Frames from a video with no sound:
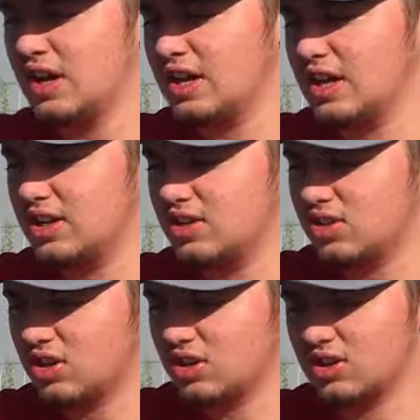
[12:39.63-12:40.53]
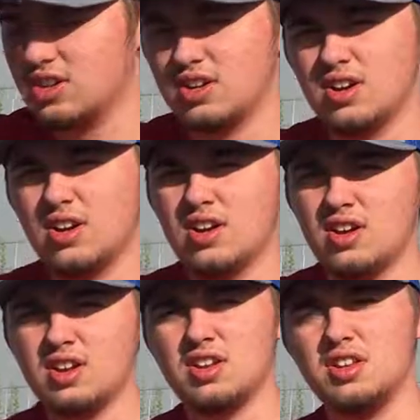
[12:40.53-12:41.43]
and then you turn
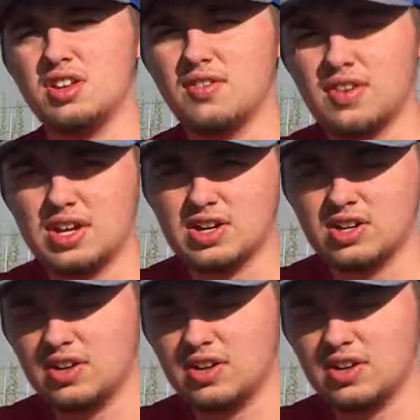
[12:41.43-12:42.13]
your vehicle